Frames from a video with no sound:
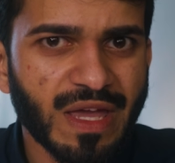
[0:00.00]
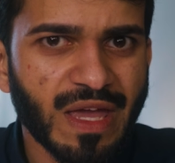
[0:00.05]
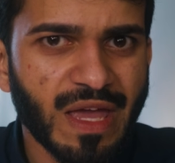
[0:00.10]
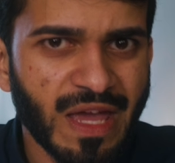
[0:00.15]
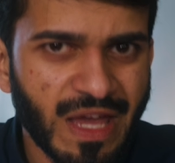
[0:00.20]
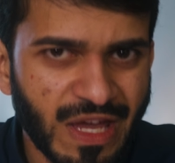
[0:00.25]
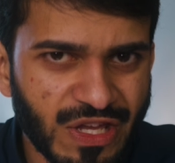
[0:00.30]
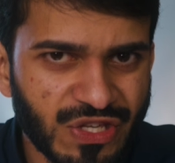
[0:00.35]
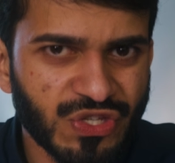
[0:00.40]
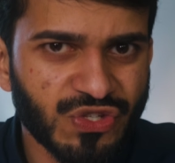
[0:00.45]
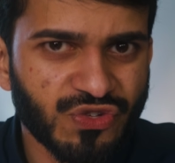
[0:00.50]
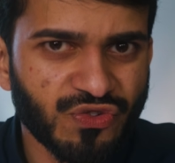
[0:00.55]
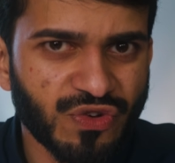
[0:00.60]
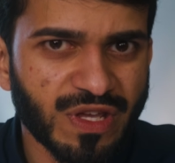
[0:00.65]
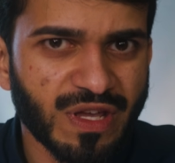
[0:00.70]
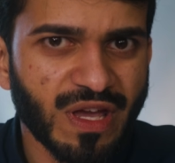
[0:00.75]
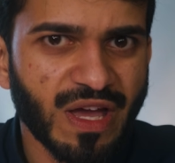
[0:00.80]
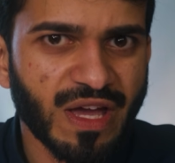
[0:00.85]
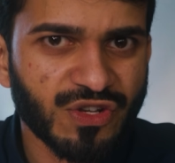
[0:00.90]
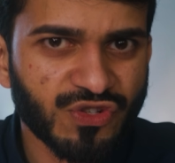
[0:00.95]

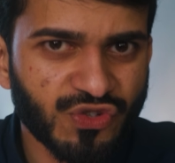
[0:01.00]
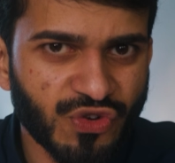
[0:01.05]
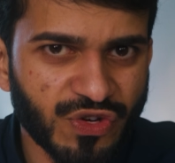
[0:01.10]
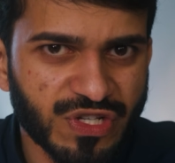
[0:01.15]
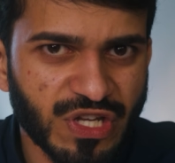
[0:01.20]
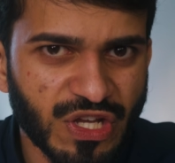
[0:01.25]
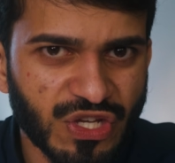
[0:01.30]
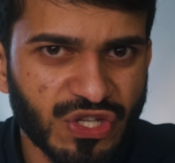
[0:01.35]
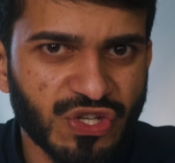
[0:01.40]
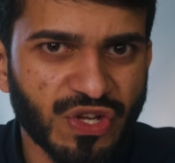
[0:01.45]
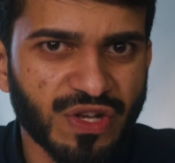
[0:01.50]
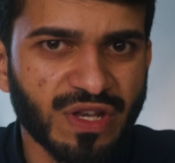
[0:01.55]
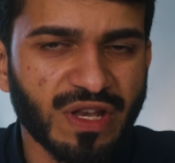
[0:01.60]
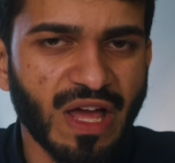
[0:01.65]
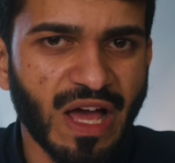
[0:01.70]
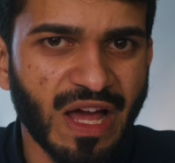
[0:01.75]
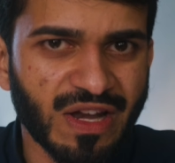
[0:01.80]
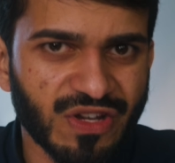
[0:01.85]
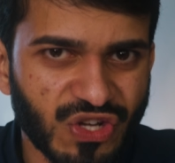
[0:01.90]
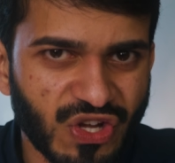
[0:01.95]
history, tradition,
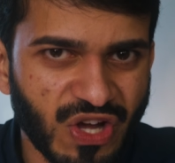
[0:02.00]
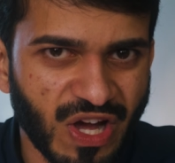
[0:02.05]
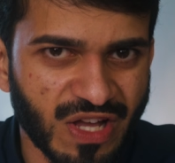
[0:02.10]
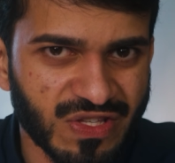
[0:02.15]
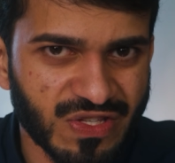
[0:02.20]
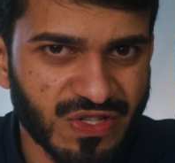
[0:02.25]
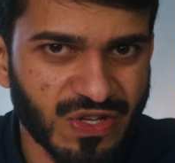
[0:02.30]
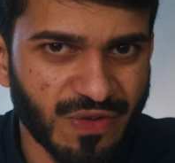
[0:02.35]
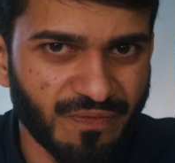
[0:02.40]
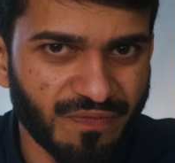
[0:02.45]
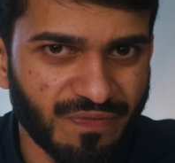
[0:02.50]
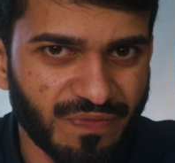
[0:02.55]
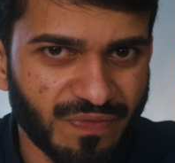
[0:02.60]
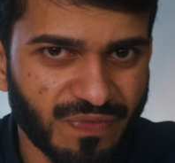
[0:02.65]
and custom.